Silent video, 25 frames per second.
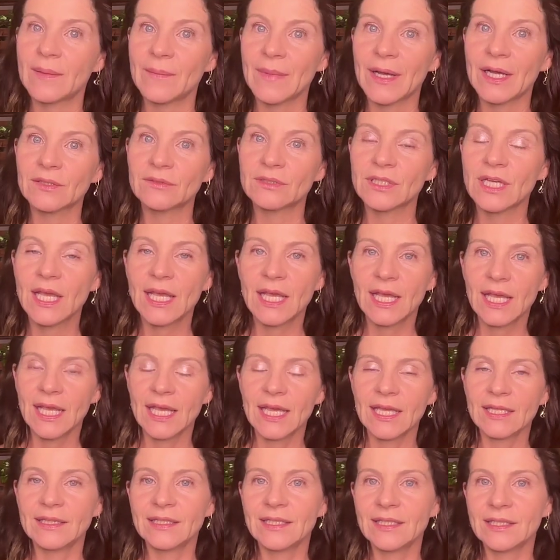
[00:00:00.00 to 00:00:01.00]
about.
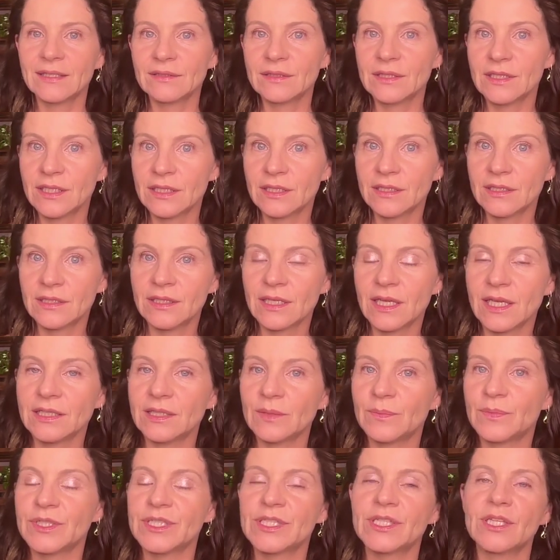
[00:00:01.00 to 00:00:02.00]
And
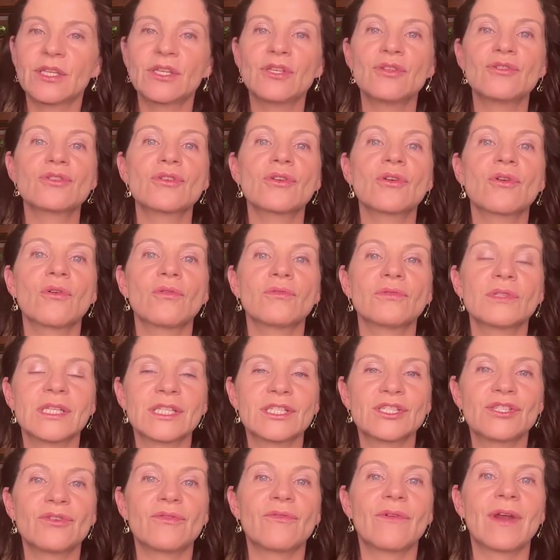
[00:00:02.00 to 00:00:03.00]
the persecution codes
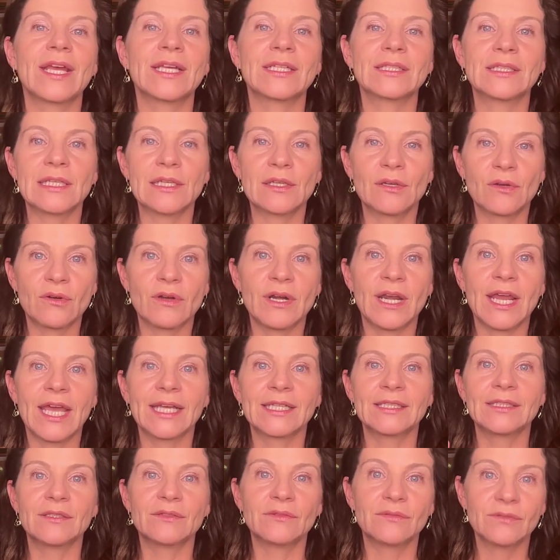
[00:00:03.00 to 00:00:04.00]
are directly
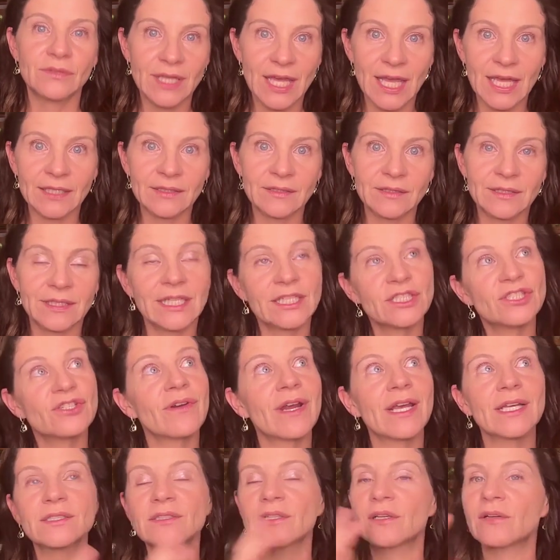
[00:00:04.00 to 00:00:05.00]
connected to that. They're
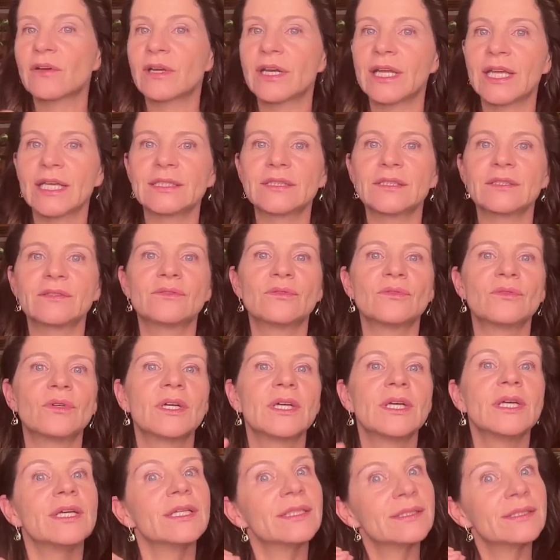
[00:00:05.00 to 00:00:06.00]
directly connected to